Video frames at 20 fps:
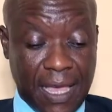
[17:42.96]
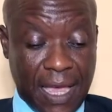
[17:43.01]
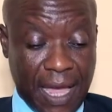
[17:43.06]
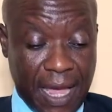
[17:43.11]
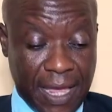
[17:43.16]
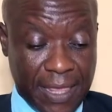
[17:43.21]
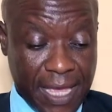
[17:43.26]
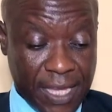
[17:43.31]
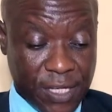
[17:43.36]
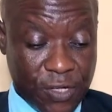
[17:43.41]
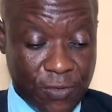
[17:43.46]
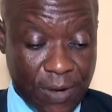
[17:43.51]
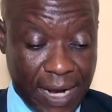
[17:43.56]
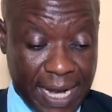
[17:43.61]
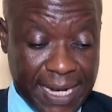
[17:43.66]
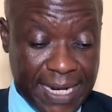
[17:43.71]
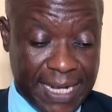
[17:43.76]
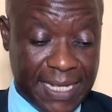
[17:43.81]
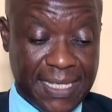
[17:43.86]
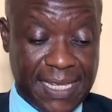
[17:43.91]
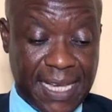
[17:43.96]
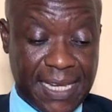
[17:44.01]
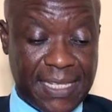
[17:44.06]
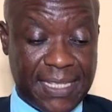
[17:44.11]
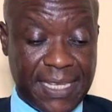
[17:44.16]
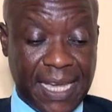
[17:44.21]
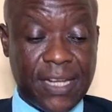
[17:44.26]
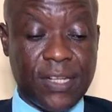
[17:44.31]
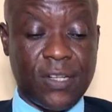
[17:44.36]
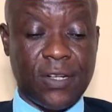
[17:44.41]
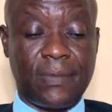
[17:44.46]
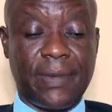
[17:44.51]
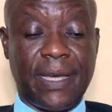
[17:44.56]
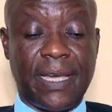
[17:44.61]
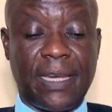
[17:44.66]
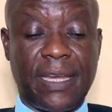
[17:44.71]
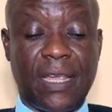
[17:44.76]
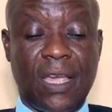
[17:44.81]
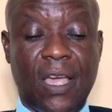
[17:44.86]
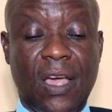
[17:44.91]
And that's why, ladies and
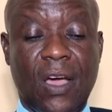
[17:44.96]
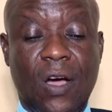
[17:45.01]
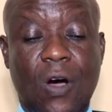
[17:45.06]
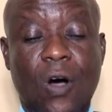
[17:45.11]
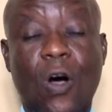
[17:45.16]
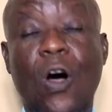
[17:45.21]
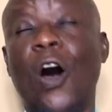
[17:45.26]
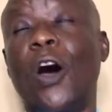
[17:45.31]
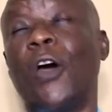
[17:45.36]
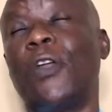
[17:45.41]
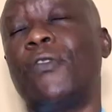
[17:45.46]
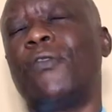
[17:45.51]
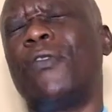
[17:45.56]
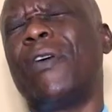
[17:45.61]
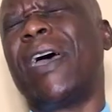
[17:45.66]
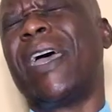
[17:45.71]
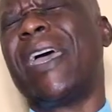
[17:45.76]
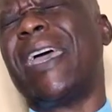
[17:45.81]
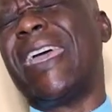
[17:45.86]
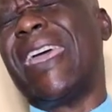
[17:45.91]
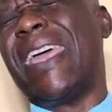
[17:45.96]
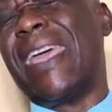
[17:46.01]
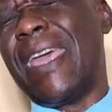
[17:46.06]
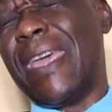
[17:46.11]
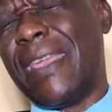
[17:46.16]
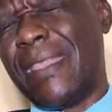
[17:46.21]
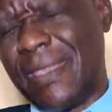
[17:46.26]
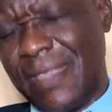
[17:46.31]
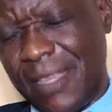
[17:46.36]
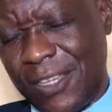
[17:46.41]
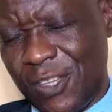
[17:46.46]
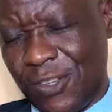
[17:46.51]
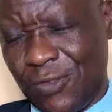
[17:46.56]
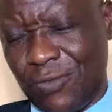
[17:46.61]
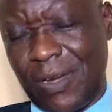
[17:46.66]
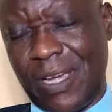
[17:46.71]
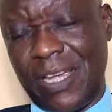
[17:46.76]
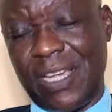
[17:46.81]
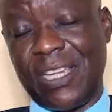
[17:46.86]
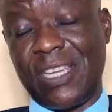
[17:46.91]
gentlemen, only in this
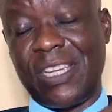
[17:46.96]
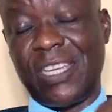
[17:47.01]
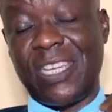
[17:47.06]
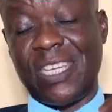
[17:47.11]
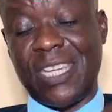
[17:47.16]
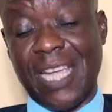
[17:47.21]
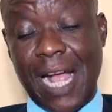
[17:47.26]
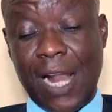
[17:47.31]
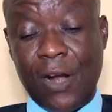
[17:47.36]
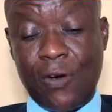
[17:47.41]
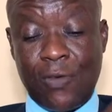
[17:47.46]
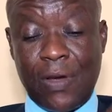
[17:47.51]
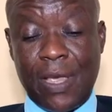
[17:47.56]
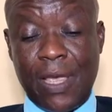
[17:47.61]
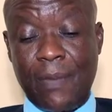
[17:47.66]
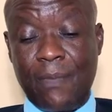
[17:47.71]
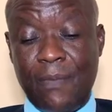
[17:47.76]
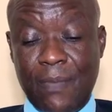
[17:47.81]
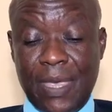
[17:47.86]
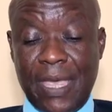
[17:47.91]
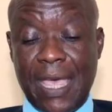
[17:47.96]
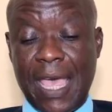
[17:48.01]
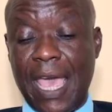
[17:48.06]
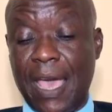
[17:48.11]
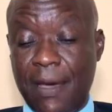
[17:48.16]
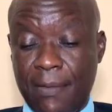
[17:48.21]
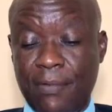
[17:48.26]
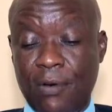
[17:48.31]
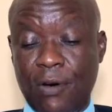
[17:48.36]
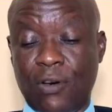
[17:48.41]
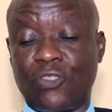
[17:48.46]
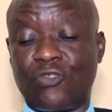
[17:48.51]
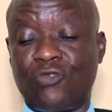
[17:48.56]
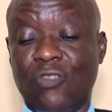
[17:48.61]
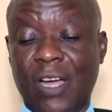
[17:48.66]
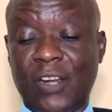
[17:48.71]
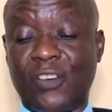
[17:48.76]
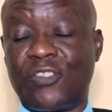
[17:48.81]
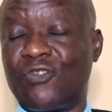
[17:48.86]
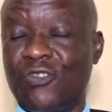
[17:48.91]
way shall we be able
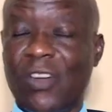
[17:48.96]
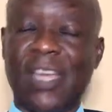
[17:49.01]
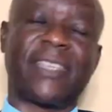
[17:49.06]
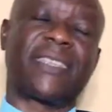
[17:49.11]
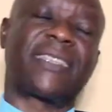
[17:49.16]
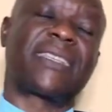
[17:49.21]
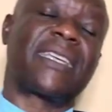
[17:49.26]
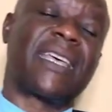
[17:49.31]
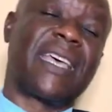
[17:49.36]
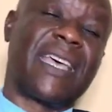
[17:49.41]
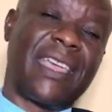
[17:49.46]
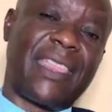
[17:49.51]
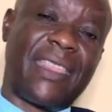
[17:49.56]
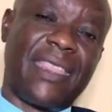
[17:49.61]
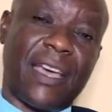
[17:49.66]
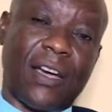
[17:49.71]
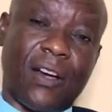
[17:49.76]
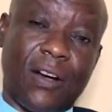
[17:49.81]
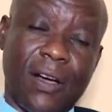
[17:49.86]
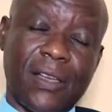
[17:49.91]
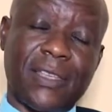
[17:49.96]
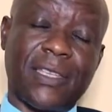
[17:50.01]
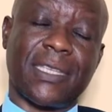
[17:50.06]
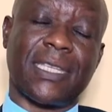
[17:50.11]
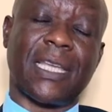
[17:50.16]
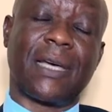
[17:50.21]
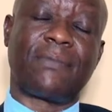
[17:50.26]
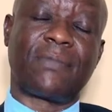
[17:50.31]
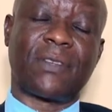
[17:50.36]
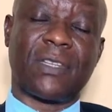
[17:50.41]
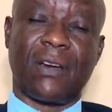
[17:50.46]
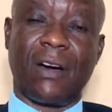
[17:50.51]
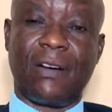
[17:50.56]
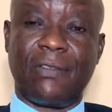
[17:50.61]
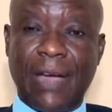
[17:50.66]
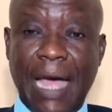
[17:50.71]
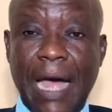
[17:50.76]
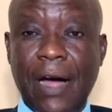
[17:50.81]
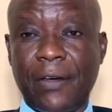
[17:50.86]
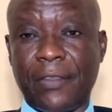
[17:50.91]
to address the concept
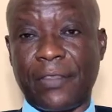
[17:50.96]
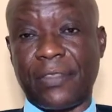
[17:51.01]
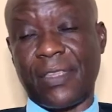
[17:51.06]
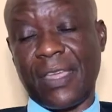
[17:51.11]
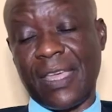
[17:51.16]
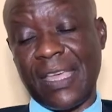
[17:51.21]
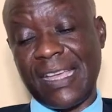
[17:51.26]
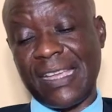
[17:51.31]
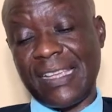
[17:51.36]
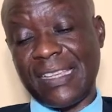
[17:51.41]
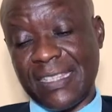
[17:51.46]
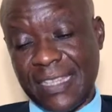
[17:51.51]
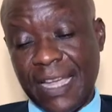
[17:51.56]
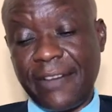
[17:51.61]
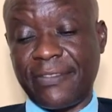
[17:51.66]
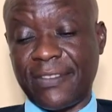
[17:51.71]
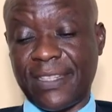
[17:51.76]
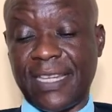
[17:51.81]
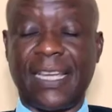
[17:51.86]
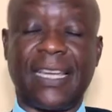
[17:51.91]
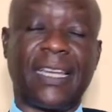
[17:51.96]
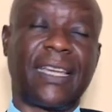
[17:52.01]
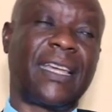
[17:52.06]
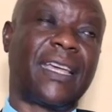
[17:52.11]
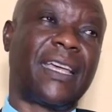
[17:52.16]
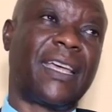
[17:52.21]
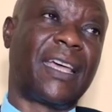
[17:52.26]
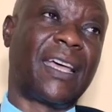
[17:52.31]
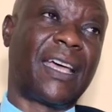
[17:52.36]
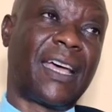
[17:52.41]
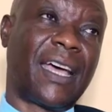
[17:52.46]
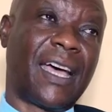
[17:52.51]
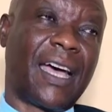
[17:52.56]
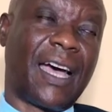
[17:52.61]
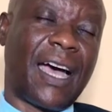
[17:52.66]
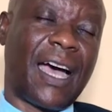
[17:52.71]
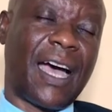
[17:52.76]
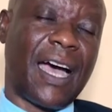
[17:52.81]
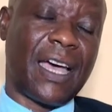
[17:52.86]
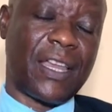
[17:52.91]
of health, safety,
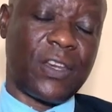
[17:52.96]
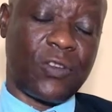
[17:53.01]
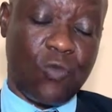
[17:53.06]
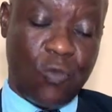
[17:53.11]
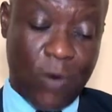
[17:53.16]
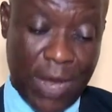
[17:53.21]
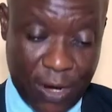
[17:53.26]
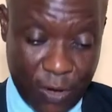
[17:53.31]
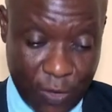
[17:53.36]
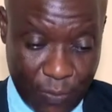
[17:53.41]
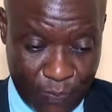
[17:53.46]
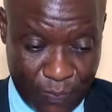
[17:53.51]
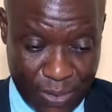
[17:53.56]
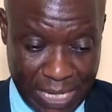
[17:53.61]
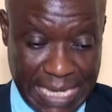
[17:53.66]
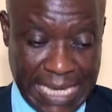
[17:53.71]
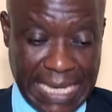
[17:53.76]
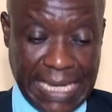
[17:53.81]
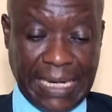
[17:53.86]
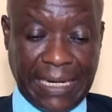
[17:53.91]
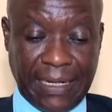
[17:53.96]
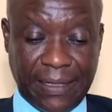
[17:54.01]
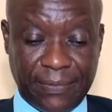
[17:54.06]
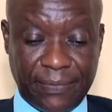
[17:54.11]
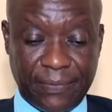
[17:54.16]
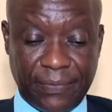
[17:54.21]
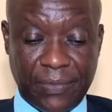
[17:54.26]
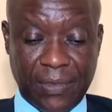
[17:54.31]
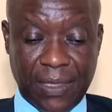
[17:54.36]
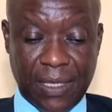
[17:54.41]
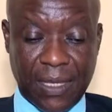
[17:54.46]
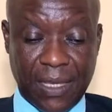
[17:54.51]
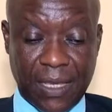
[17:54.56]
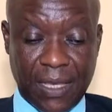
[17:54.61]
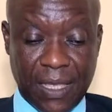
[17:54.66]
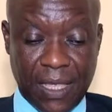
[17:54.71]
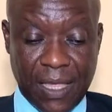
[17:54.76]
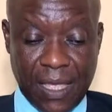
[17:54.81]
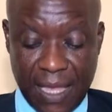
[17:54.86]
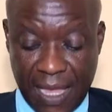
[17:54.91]
and well-being.
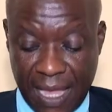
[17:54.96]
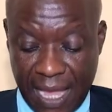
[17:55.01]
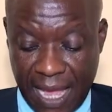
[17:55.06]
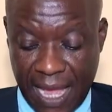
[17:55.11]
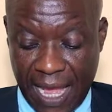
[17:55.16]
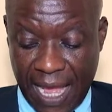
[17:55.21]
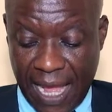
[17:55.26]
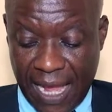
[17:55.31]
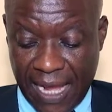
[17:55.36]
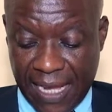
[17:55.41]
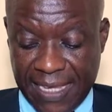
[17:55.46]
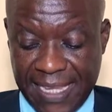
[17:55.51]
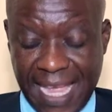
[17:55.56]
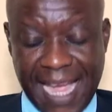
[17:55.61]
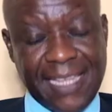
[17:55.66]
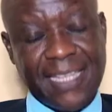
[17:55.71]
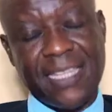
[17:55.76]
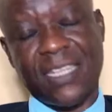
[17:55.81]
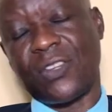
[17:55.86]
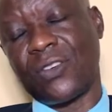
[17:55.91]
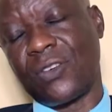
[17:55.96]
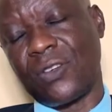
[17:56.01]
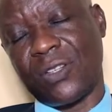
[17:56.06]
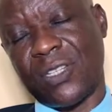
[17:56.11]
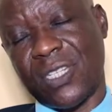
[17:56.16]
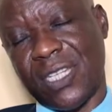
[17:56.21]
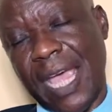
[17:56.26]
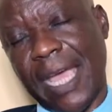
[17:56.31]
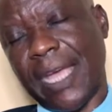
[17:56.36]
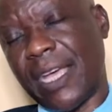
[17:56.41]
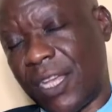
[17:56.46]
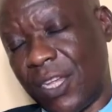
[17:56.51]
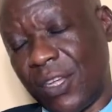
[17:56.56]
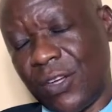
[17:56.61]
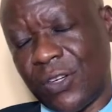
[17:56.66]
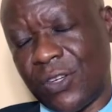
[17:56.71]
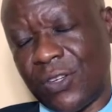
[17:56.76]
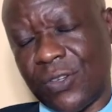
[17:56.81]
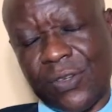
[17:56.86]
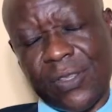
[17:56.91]
Just to take
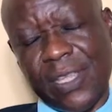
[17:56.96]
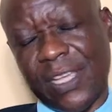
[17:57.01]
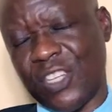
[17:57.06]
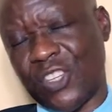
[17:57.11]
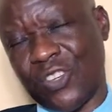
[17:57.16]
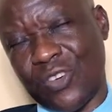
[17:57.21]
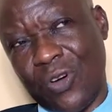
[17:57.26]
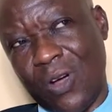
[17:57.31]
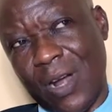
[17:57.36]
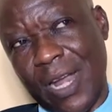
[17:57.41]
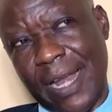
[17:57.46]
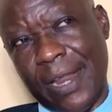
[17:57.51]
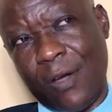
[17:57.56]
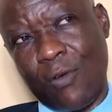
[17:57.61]
you to the scholarly